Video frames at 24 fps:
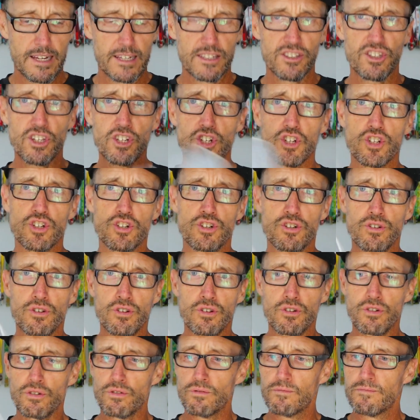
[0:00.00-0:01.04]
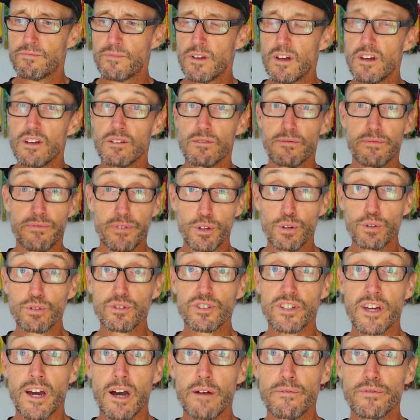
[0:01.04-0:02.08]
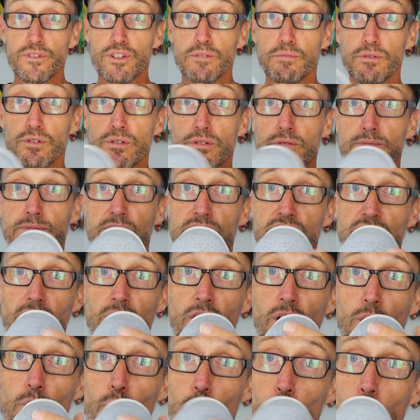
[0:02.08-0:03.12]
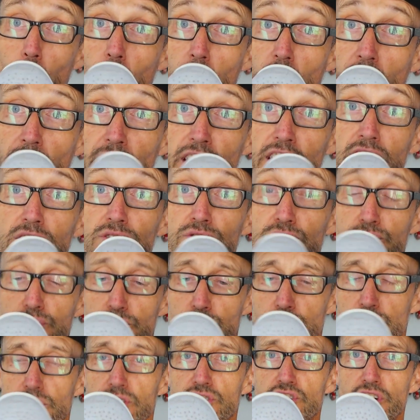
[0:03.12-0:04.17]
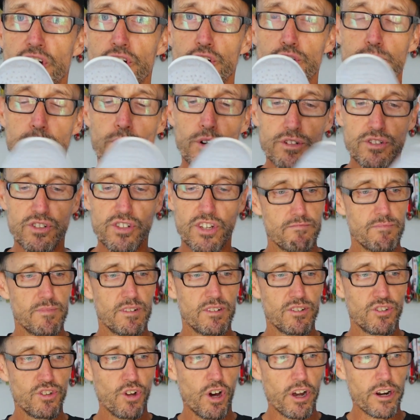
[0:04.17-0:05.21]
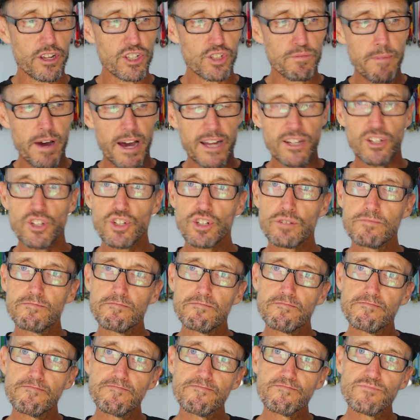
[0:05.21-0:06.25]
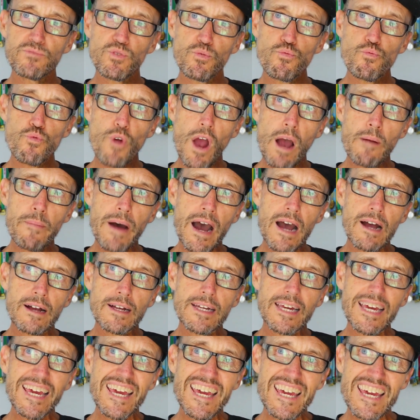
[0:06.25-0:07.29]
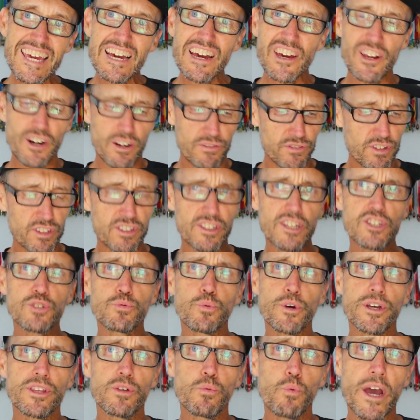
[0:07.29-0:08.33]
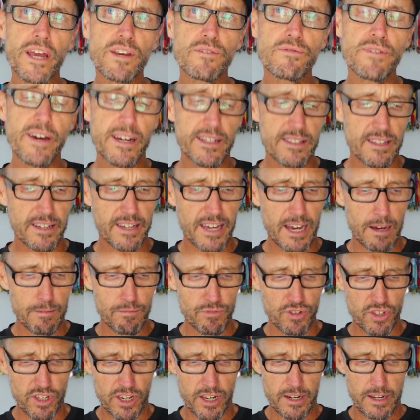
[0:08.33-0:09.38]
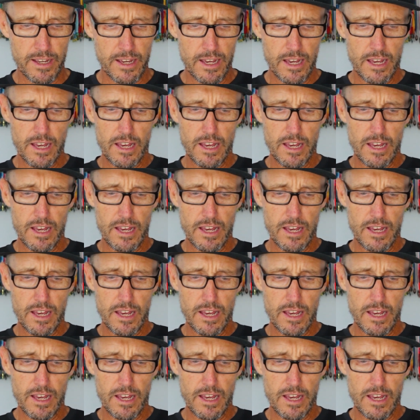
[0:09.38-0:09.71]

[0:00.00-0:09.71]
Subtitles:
This shoe feels comfortable. It's a lot wider through the toe box. Not as much rubber here, and I think that's where the weight factor comes in.